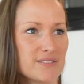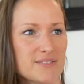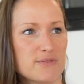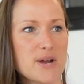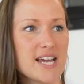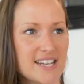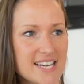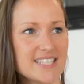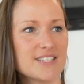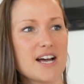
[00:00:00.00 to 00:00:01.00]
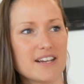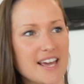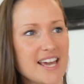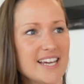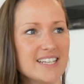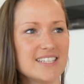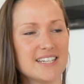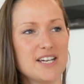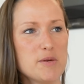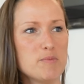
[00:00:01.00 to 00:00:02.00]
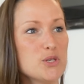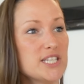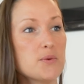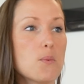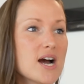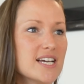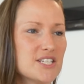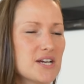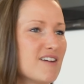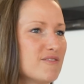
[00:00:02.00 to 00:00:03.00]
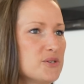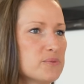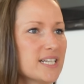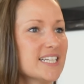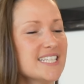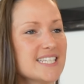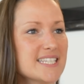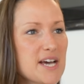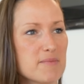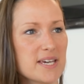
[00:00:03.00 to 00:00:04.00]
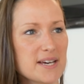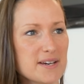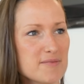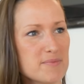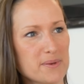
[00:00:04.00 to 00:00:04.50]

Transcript: Fridays, Arcade. Music-wise, do you have new releases coming up? Or?